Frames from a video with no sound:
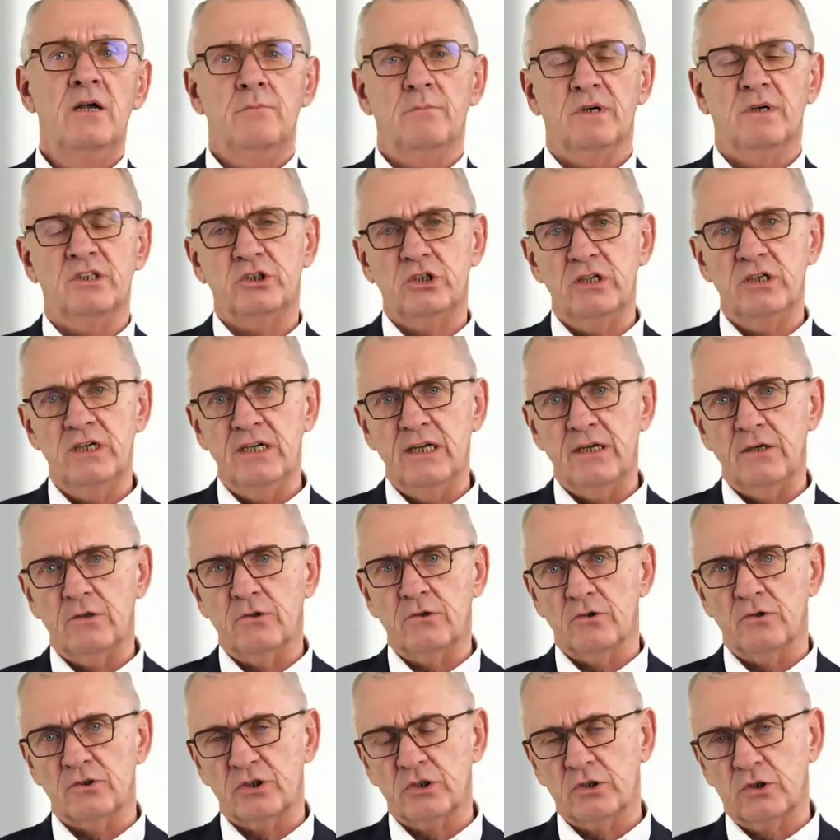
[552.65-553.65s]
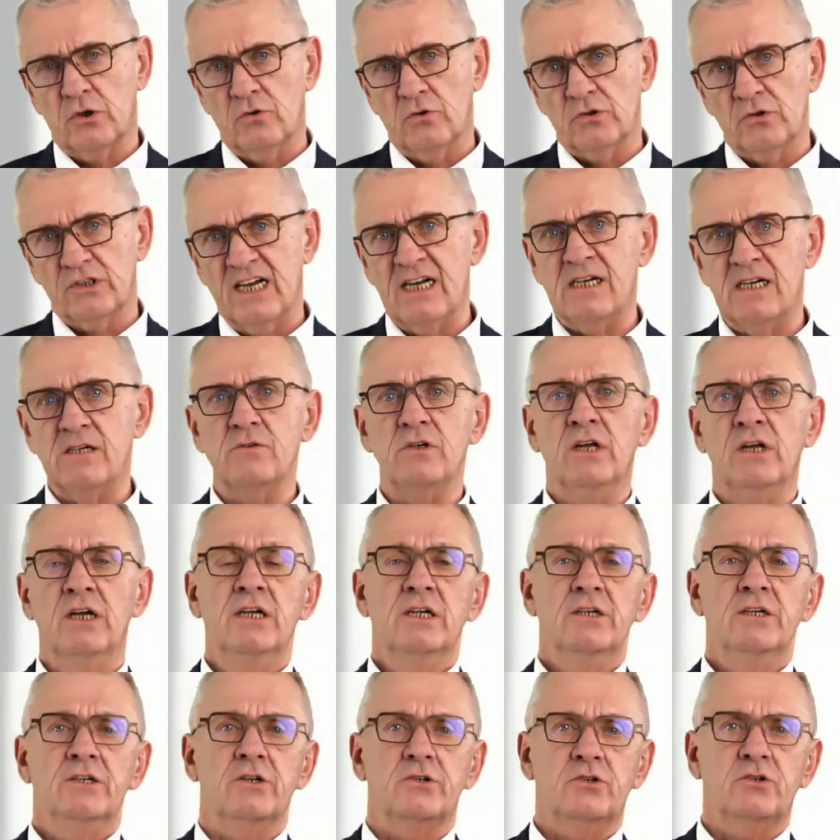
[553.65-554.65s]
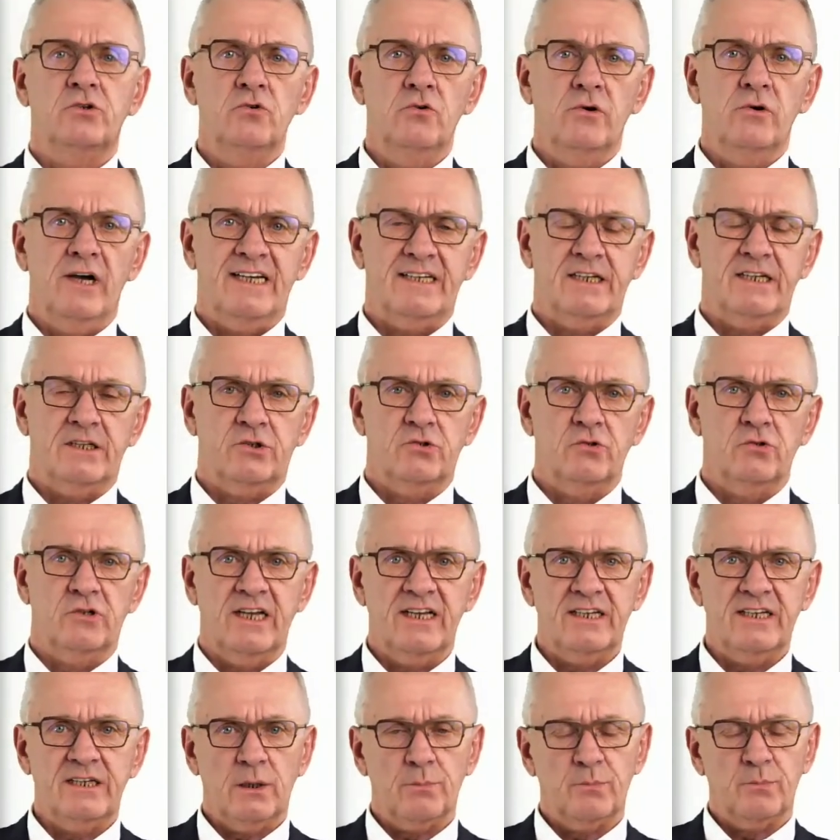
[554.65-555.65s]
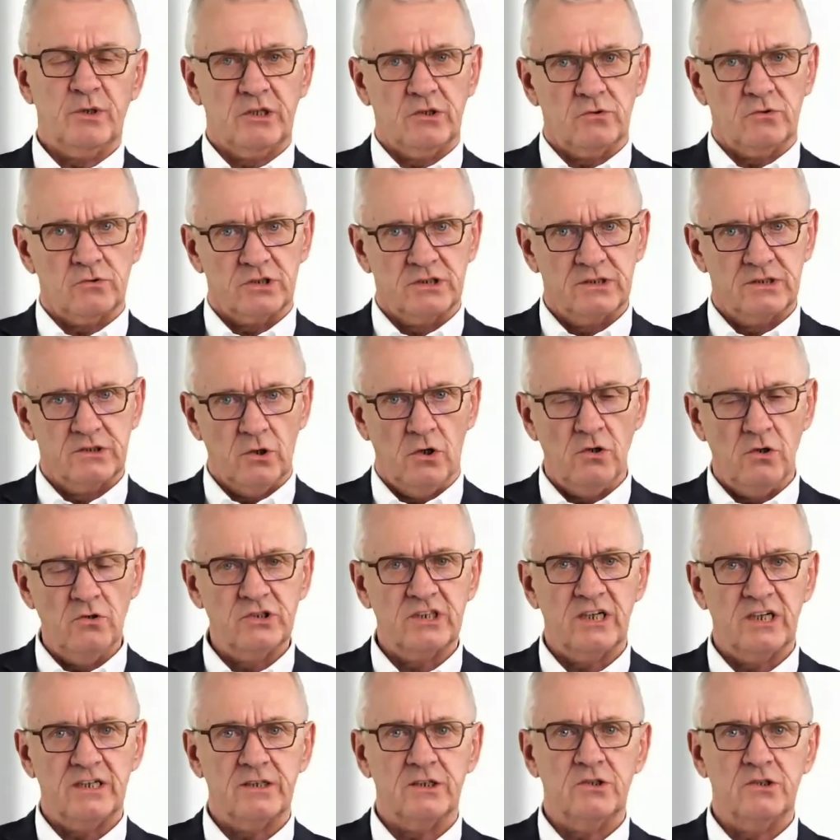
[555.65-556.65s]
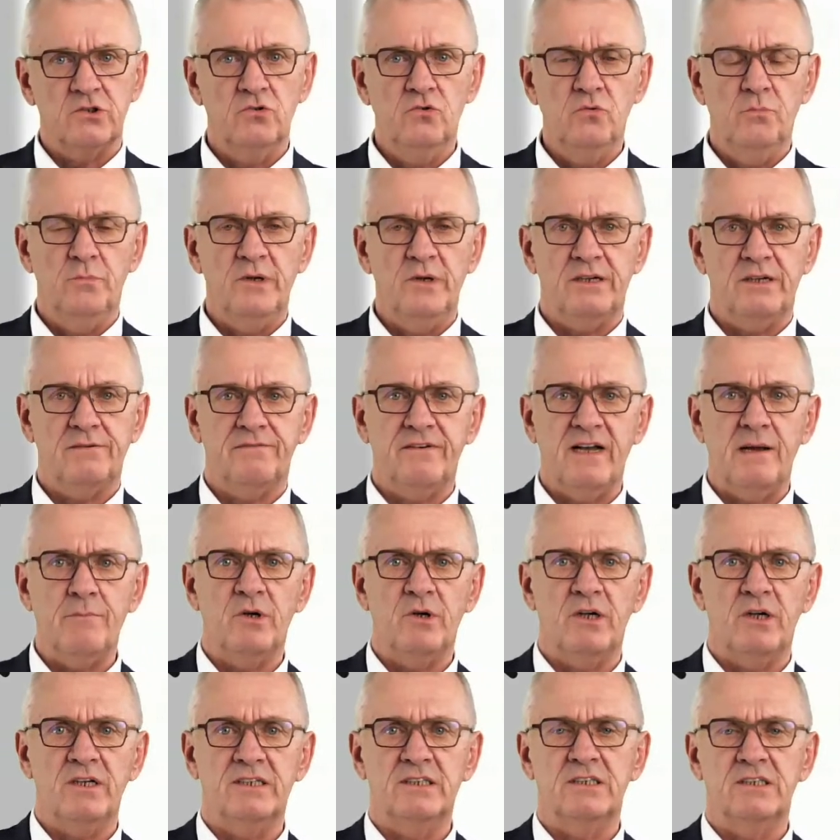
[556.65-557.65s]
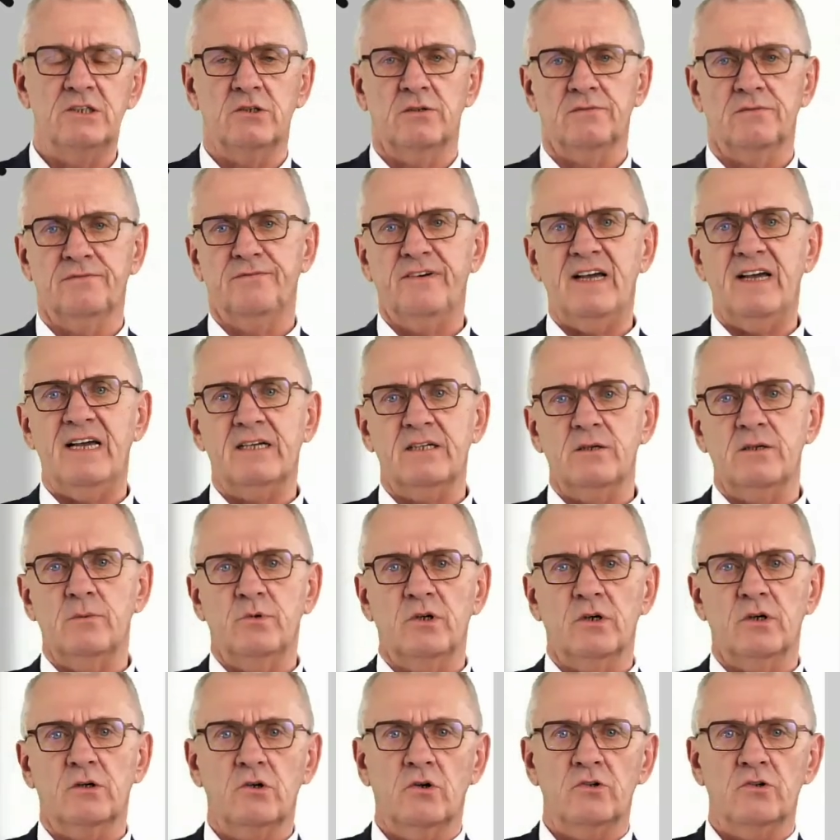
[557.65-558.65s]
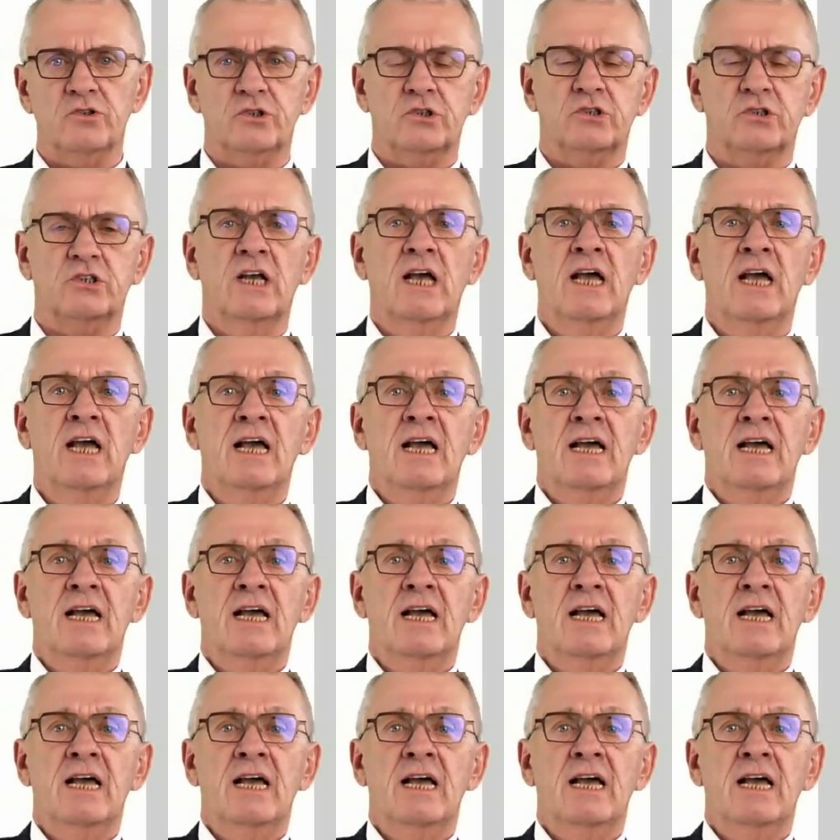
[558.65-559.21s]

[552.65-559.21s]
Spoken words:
machining costs go down, the two added together, but those are the two big families of variable costs,